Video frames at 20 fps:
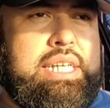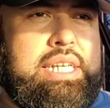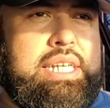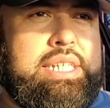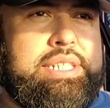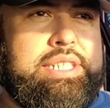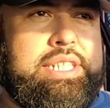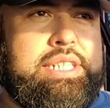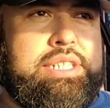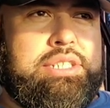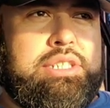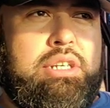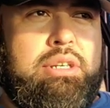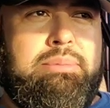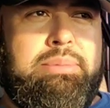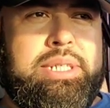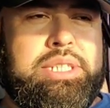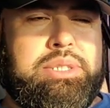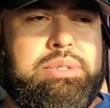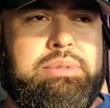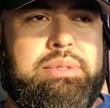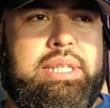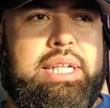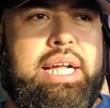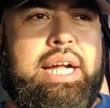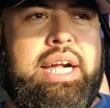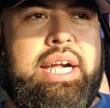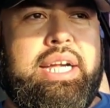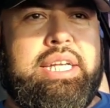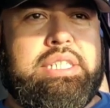and they told me to
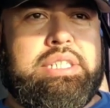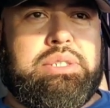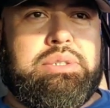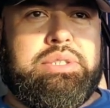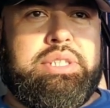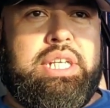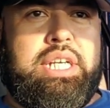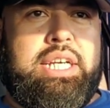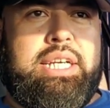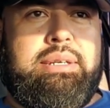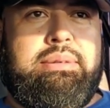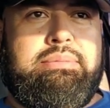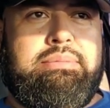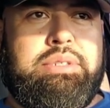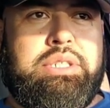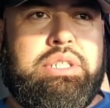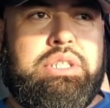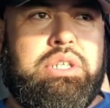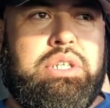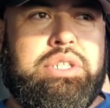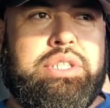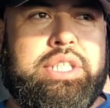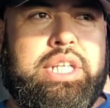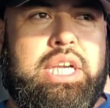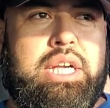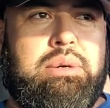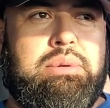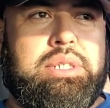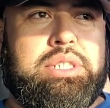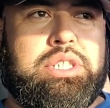lie to them, you know,
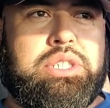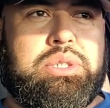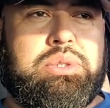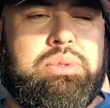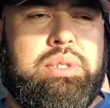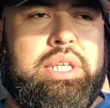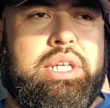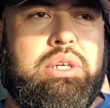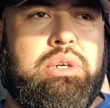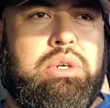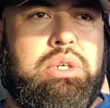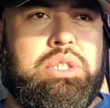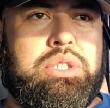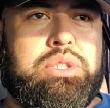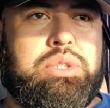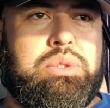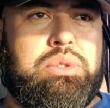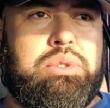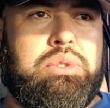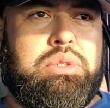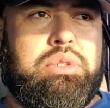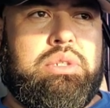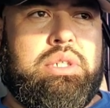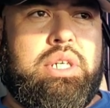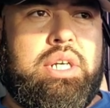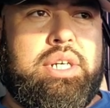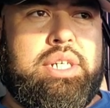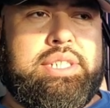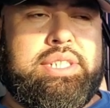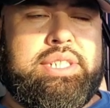that I was really going through
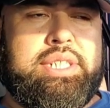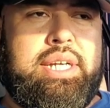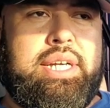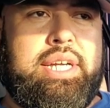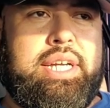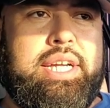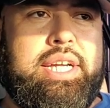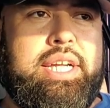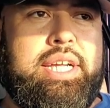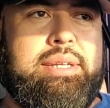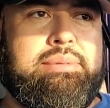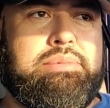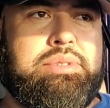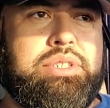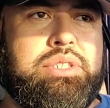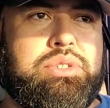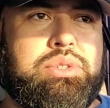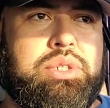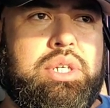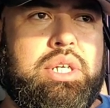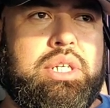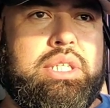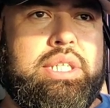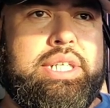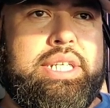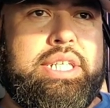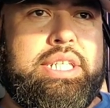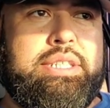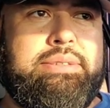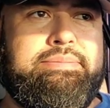hard times,
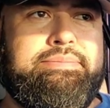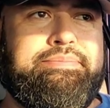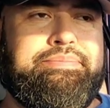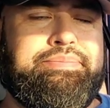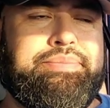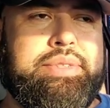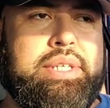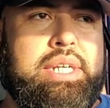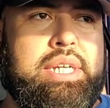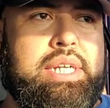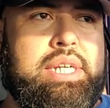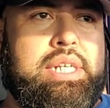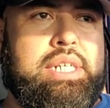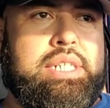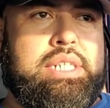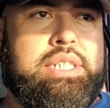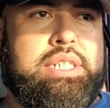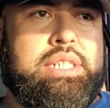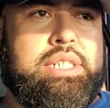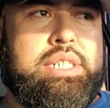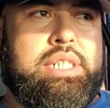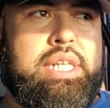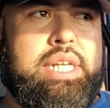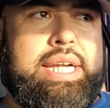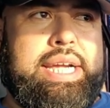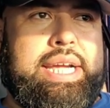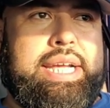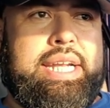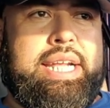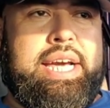struggling,
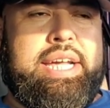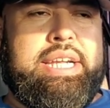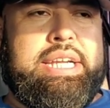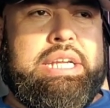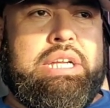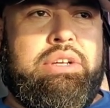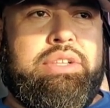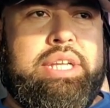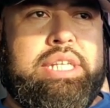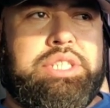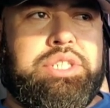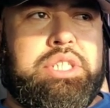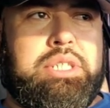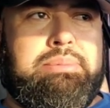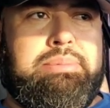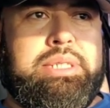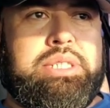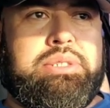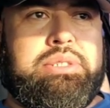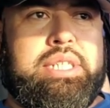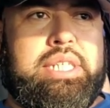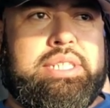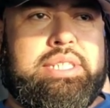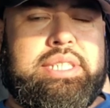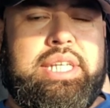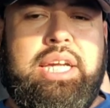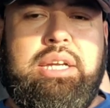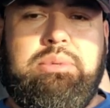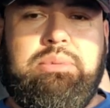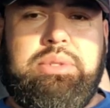and I didn't know they took me to the
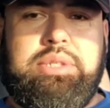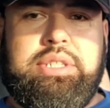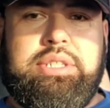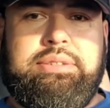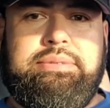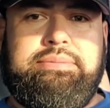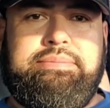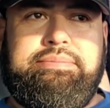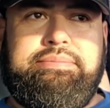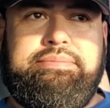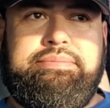psych ward.